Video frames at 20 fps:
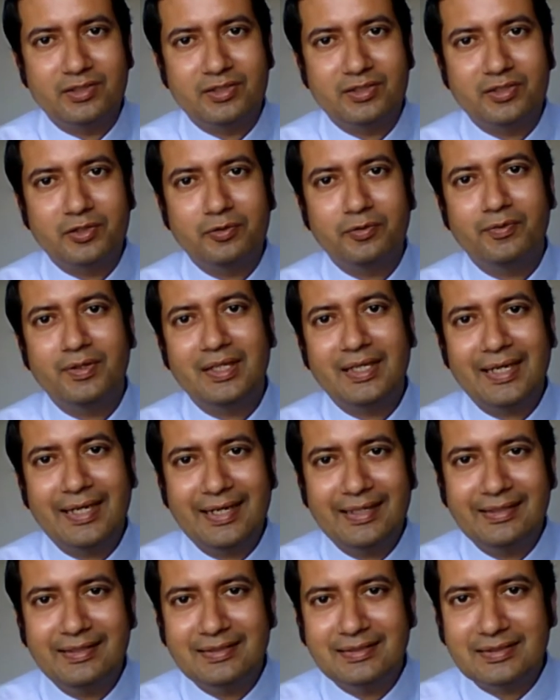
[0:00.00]
So we
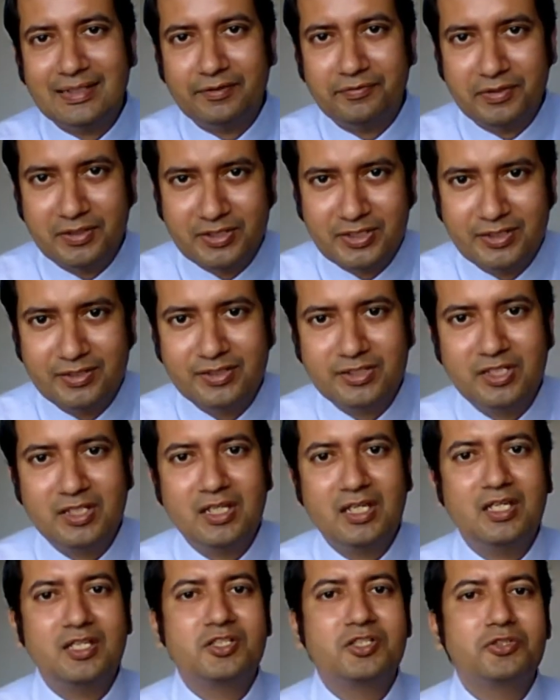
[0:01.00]
had this
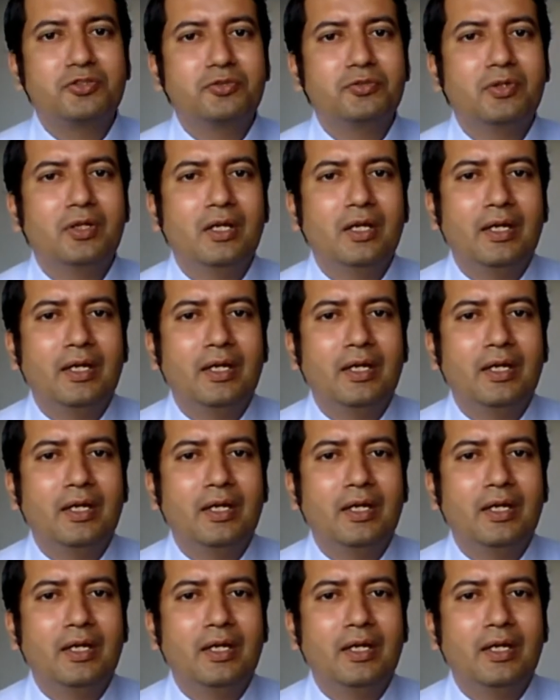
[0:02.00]
efficiency issue,